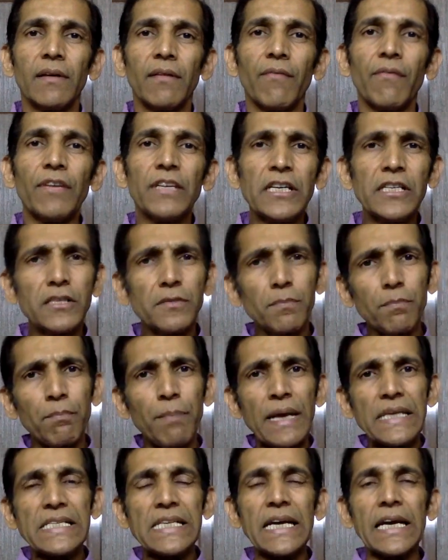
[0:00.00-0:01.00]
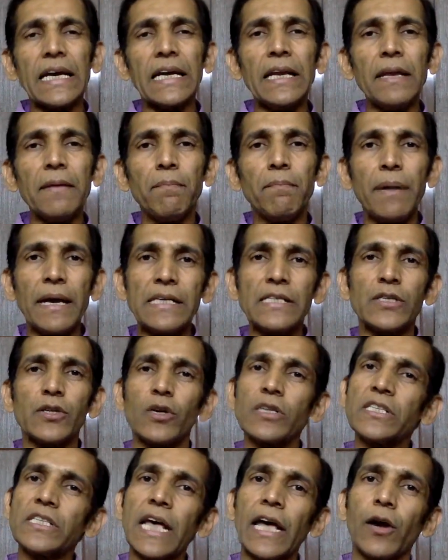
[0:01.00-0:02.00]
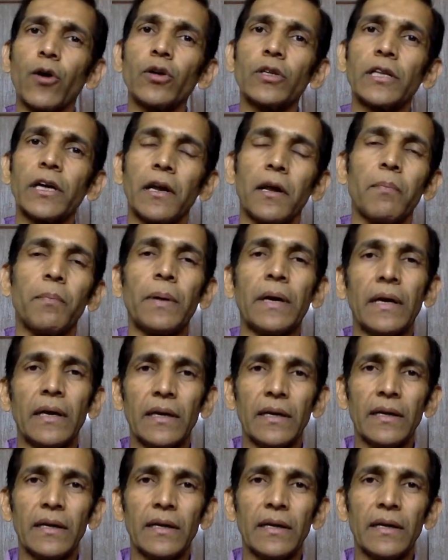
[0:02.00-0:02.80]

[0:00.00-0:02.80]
which is basically based on psychotherapy.